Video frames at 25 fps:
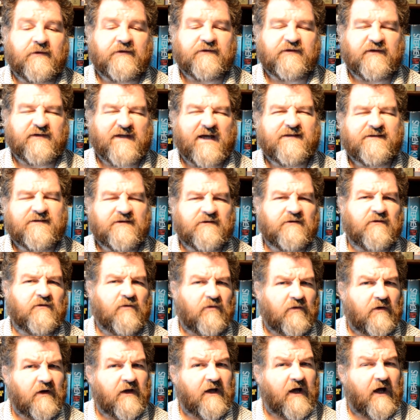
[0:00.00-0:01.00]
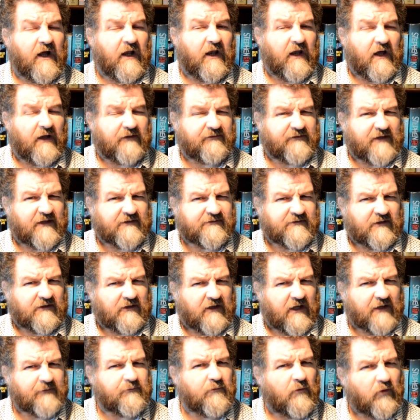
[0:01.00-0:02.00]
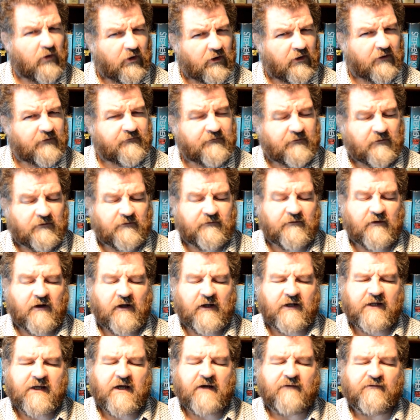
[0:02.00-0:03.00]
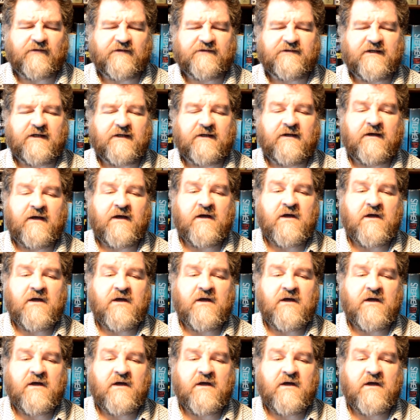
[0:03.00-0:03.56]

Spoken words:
So that's a lot more hurtful for Ollie, obviously.